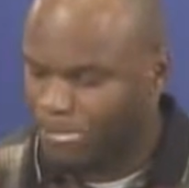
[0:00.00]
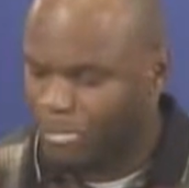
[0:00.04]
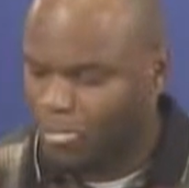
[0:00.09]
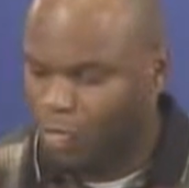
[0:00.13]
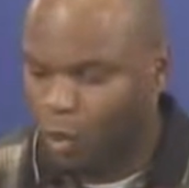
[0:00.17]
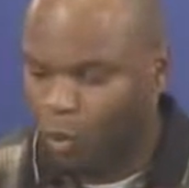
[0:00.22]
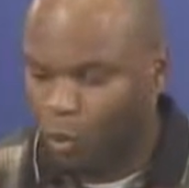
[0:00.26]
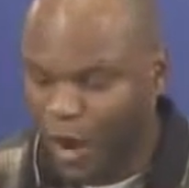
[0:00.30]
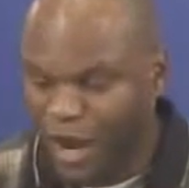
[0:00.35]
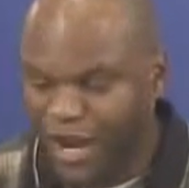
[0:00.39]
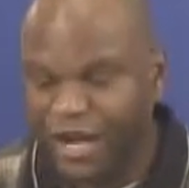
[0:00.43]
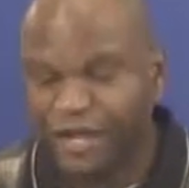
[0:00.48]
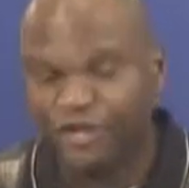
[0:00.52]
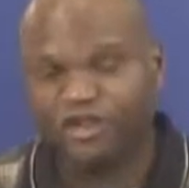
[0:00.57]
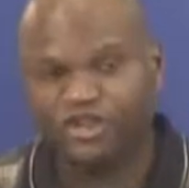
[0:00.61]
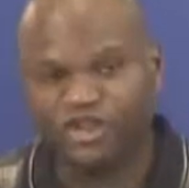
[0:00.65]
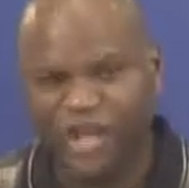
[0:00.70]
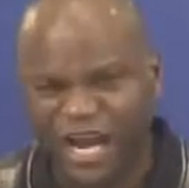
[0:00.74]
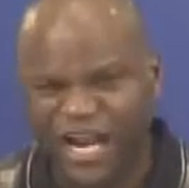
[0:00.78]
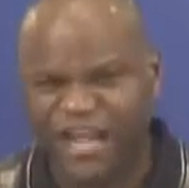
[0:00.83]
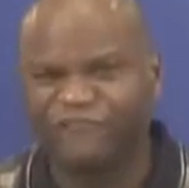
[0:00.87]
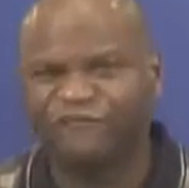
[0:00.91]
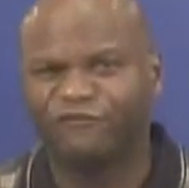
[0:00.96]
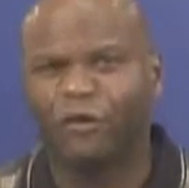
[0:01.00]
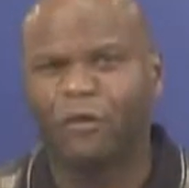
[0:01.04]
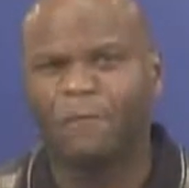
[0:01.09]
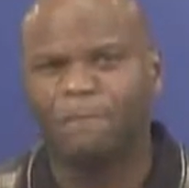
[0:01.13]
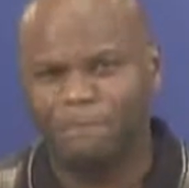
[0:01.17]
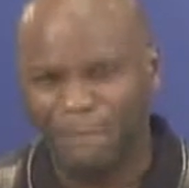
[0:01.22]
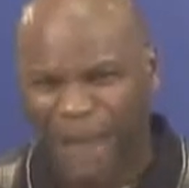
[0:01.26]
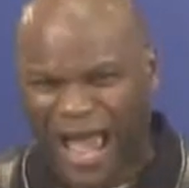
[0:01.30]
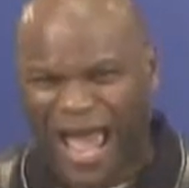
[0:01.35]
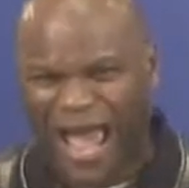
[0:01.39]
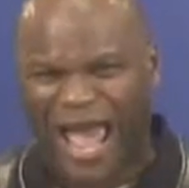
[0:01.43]
The way you study for
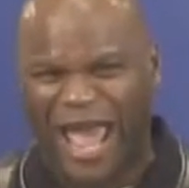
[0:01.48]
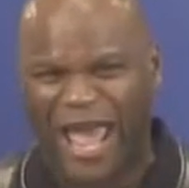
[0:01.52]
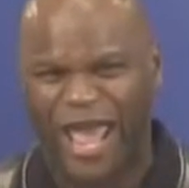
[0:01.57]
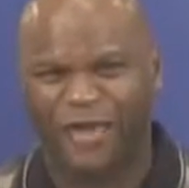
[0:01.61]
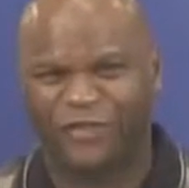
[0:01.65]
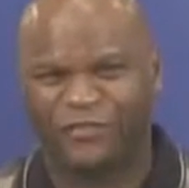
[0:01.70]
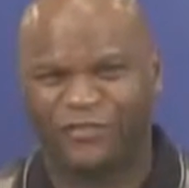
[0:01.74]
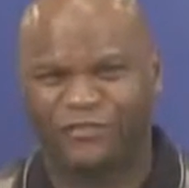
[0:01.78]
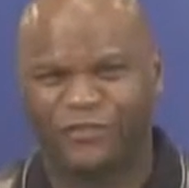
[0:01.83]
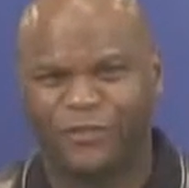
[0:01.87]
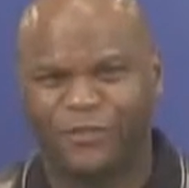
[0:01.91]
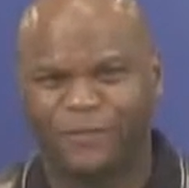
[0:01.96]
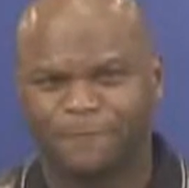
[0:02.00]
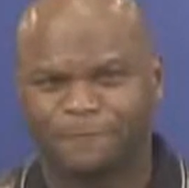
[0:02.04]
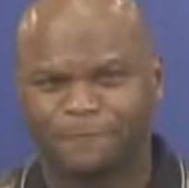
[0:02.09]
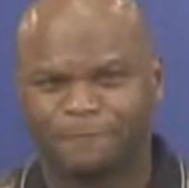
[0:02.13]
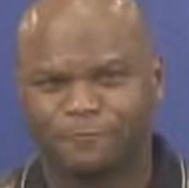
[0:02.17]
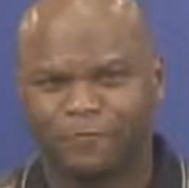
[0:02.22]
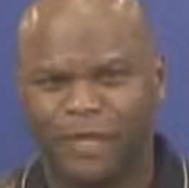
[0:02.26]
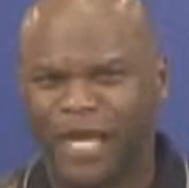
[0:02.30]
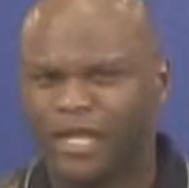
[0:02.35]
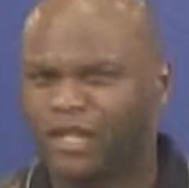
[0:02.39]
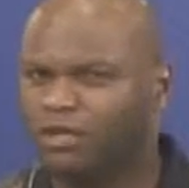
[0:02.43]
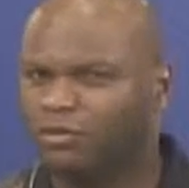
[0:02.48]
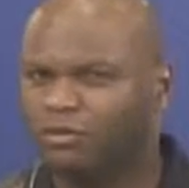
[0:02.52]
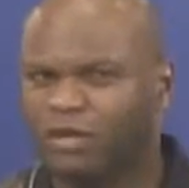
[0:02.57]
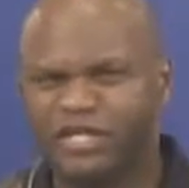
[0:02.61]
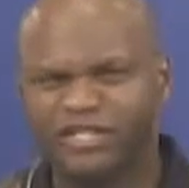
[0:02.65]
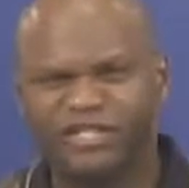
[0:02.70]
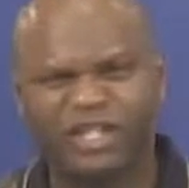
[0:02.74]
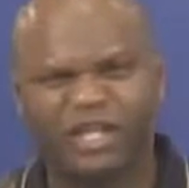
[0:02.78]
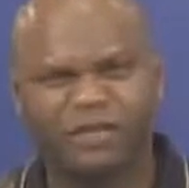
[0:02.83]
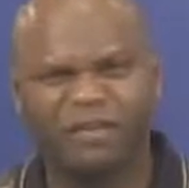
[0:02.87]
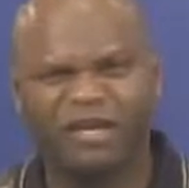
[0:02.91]
math, and you
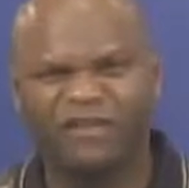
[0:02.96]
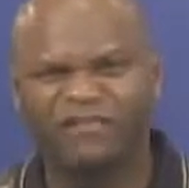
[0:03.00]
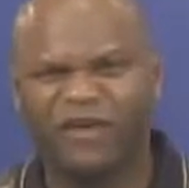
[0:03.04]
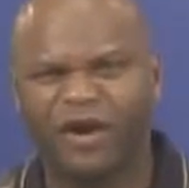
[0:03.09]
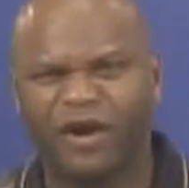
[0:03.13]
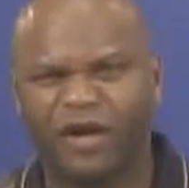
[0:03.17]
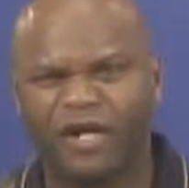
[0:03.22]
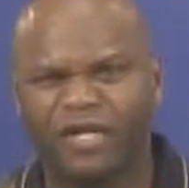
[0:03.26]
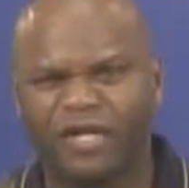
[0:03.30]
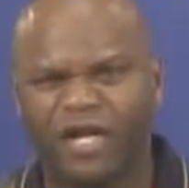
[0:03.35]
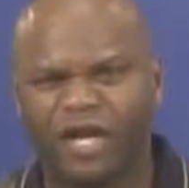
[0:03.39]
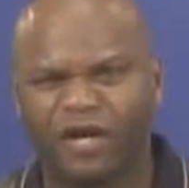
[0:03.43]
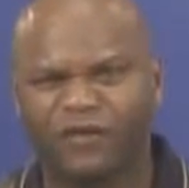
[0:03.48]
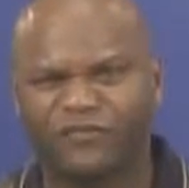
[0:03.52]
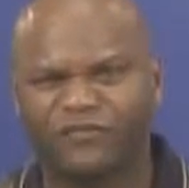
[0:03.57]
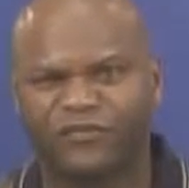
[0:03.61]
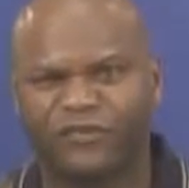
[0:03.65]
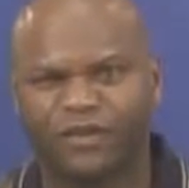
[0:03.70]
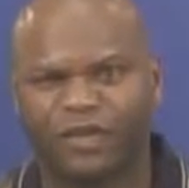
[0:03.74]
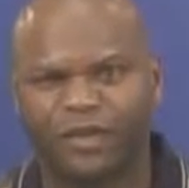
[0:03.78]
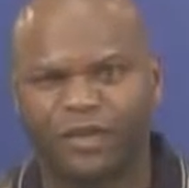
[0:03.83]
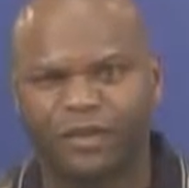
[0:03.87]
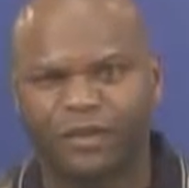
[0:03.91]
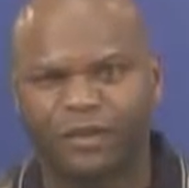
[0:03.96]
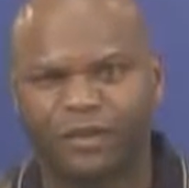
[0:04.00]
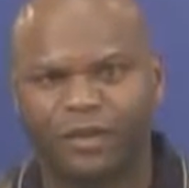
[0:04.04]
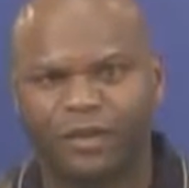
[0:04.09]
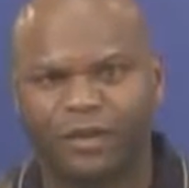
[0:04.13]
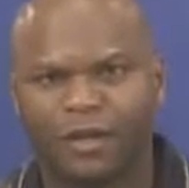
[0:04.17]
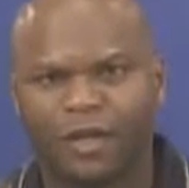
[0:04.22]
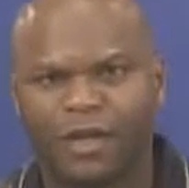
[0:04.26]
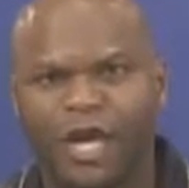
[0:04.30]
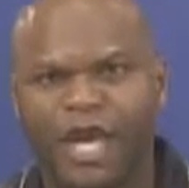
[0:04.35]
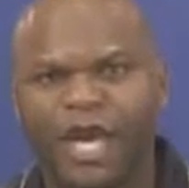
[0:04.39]
listen to me very carefully,
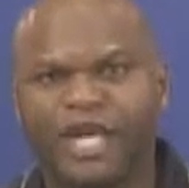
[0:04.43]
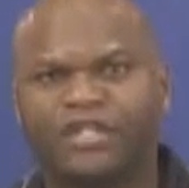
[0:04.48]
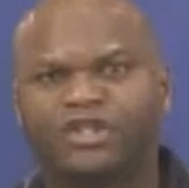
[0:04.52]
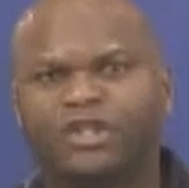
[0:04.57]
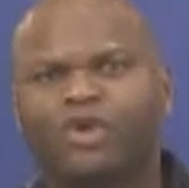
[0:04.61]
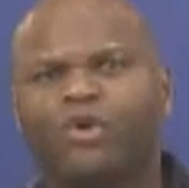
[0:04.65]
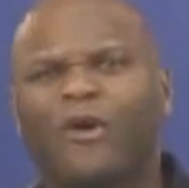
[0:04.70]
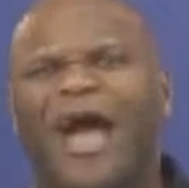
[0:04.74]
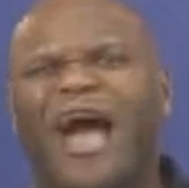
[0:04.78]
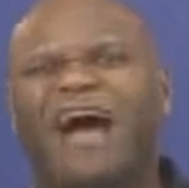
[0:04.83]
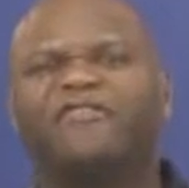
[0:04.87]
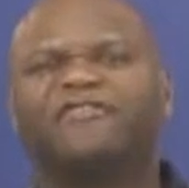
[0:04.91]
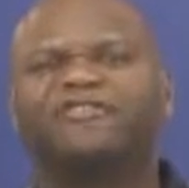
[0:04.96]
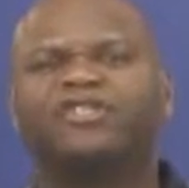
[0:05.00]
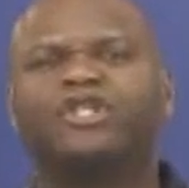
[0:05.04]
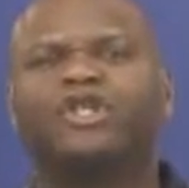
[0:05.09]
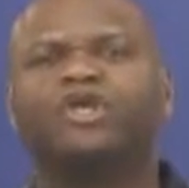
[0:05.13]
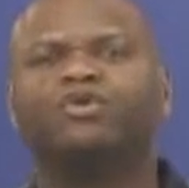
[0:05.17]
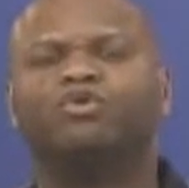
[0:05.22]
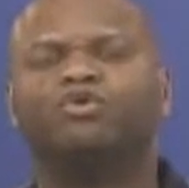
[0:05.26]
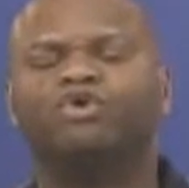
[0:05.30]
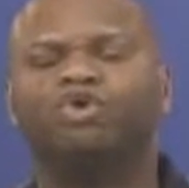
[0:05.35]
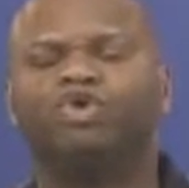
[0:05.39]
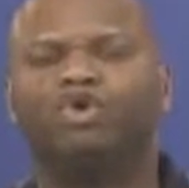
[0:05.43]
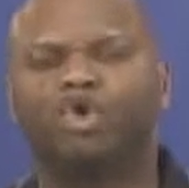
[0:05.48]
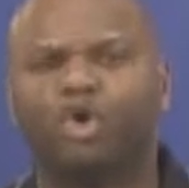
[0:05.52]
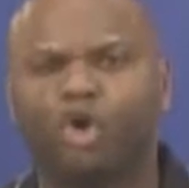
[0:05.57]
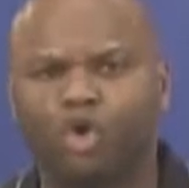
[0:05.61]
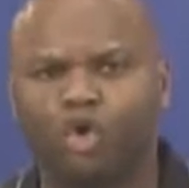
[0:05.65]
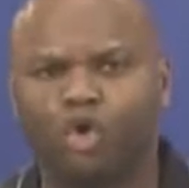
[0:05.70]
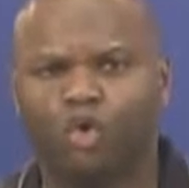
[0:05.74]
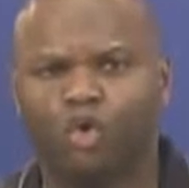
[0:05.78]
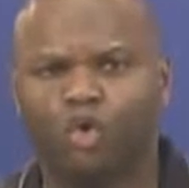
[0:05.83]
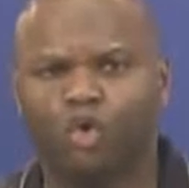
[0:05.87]
is you have to
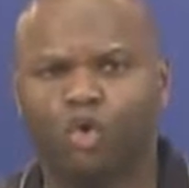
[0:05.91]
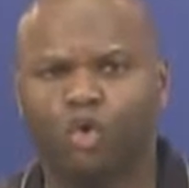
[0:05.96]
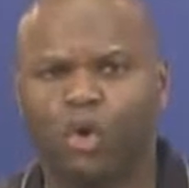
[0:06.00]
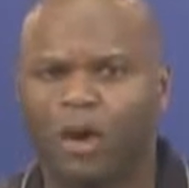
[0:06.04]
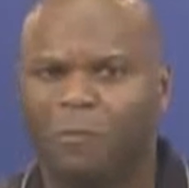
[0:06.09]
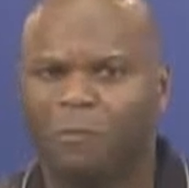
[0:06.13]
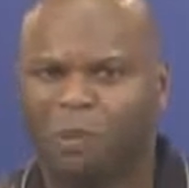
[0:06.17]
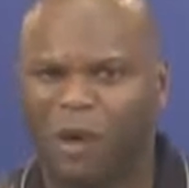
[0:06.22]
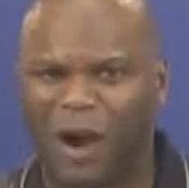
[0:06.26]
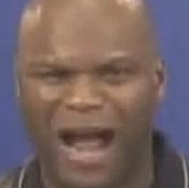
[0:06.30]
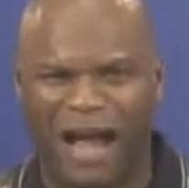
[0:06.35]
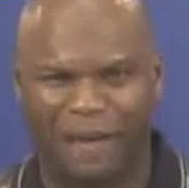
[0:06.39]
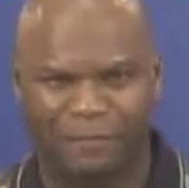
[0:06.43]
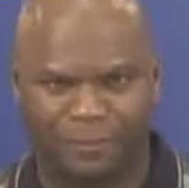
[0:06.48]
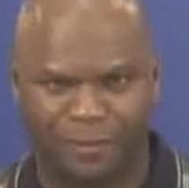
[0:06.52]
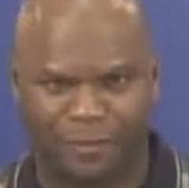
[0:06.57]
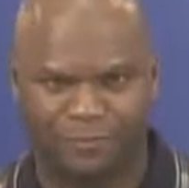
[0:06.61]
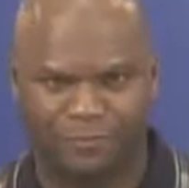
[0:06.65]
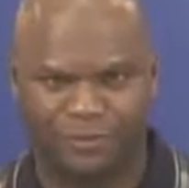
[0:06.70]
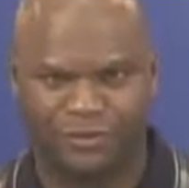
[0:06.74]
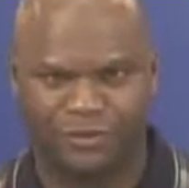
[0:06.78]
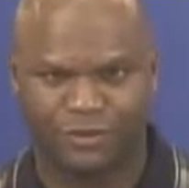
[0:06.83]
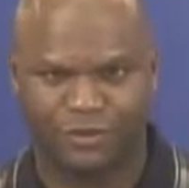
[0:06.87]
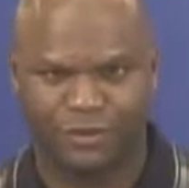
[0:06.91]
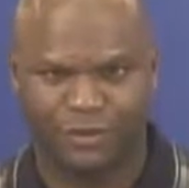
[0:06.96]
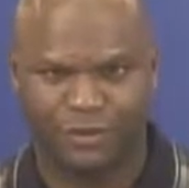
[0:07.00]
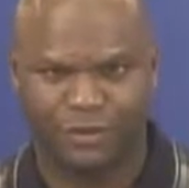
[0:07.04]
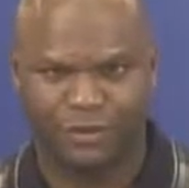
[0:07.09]
do problems.